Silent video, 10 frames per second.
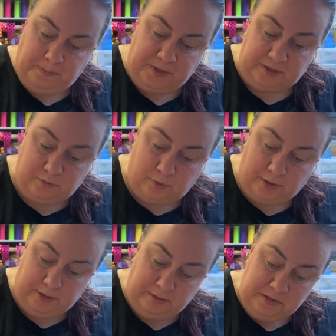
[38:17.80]
that's where
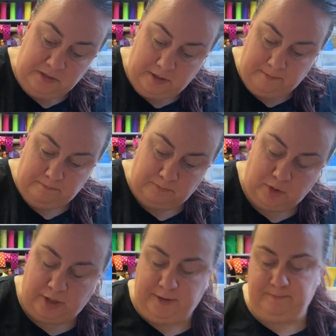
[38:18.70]
it ends up,
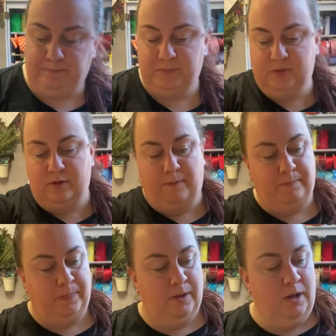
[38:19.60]
okay? So,
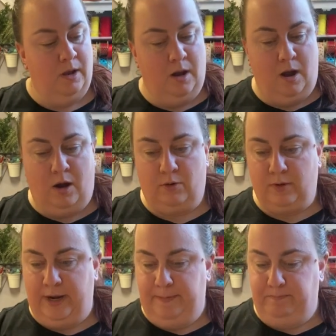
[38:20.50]
all
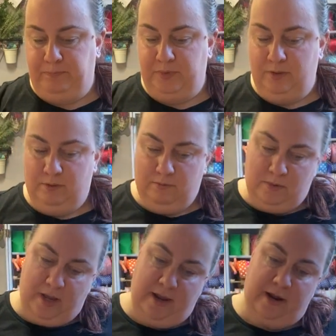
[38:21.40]
right.
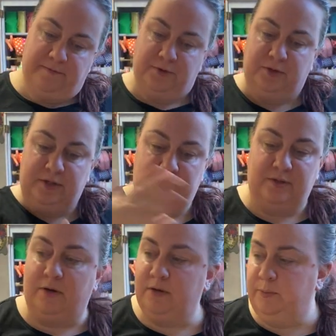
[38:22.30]
After this is
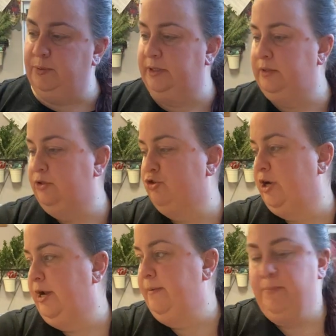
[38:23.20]
all completely
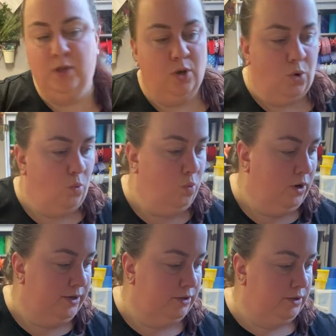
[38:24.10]
dry,
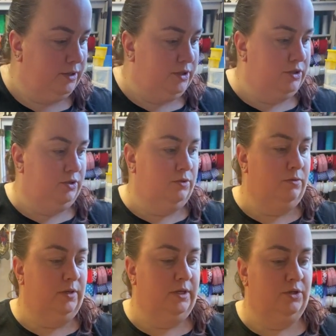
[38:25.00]
what you're gonna
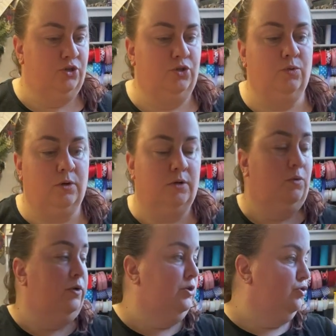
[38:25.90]
do is you are
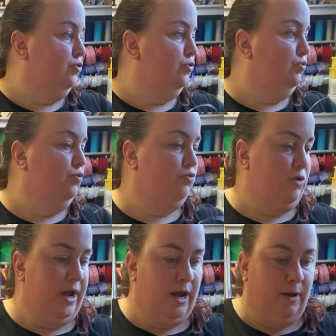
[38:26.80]
going to
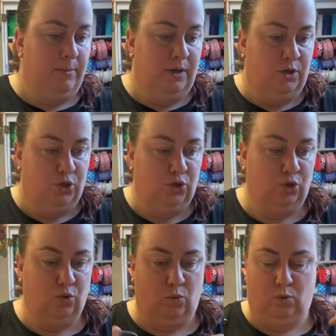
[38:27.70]
grab
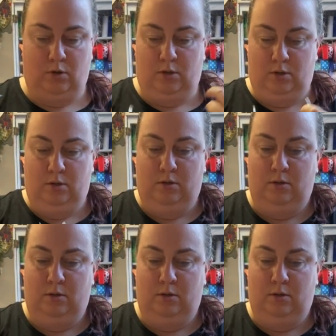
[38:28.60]
your